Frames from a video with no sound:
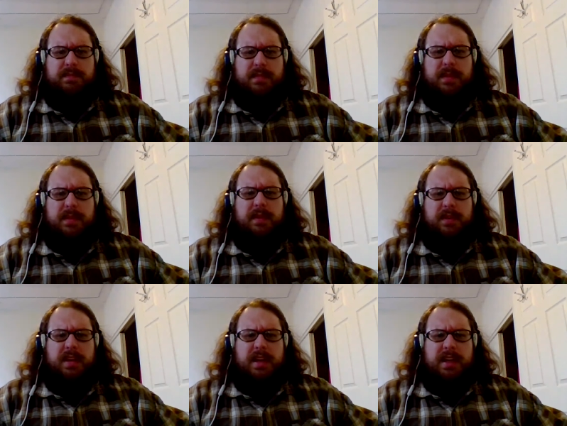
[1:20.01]
Don't get
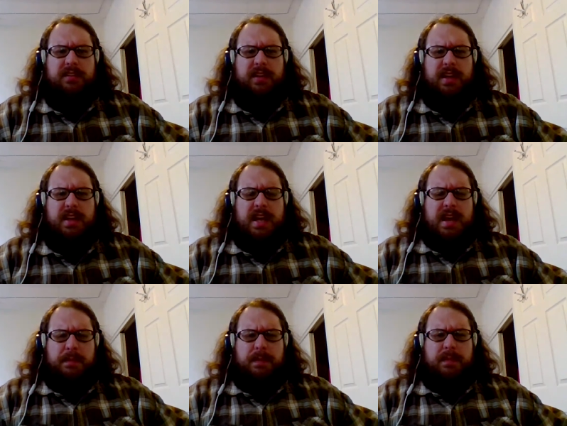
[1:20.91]
really nasty.
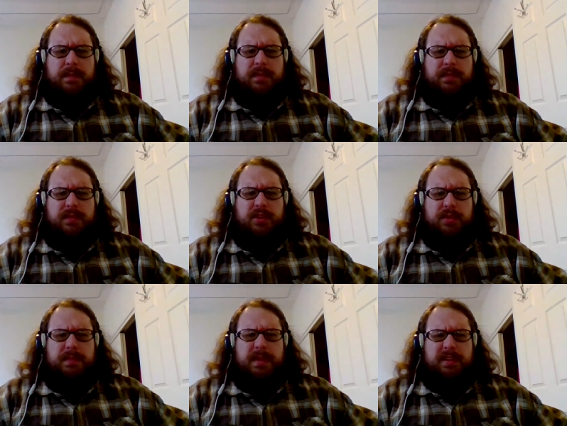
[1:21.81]

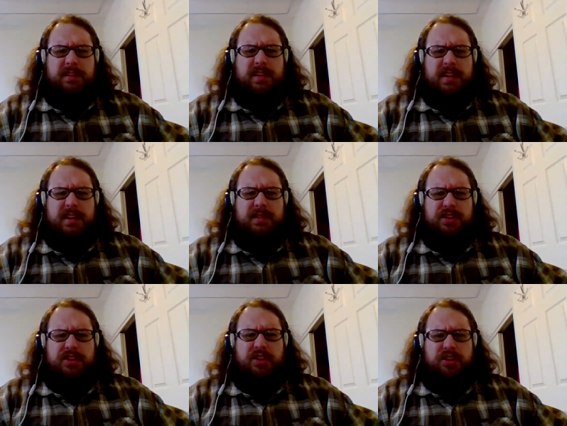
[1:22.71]
Basically,
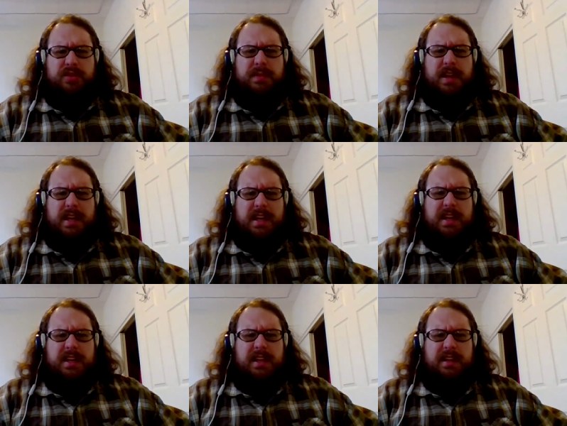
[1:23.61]
social media
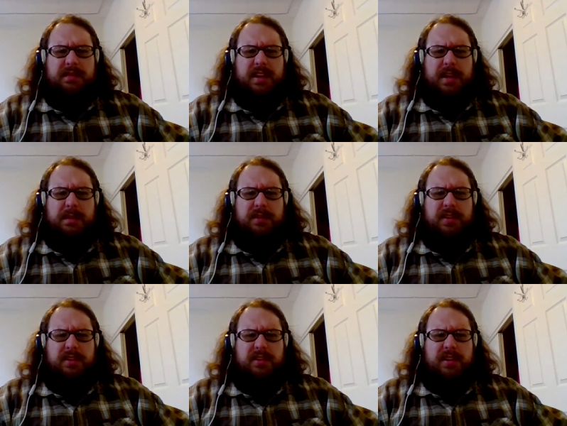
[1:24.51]
a lot of times
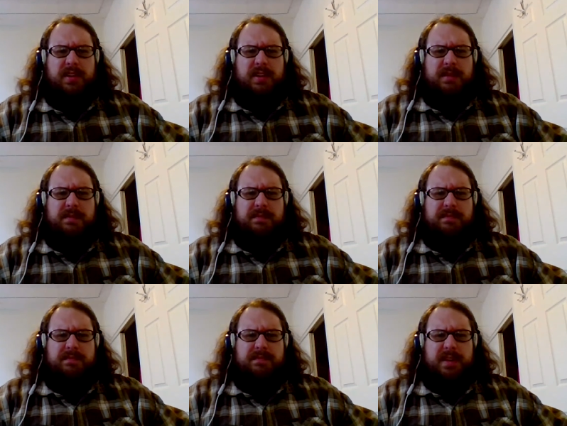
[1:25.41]
is
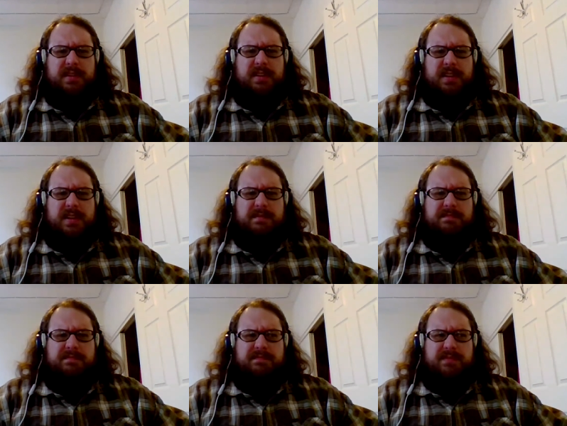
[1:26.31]
basically
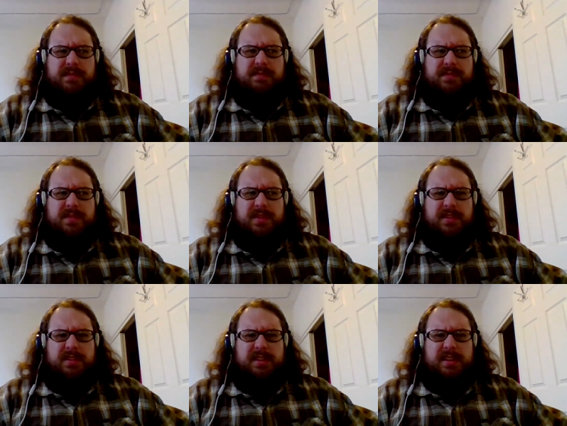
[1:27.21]

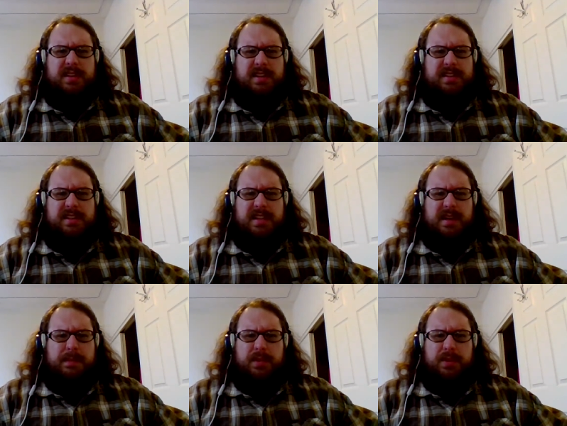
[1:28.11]
the
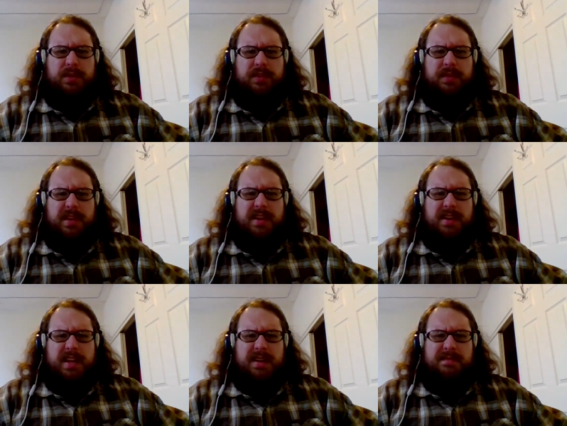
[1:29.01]
scum pools of the internet.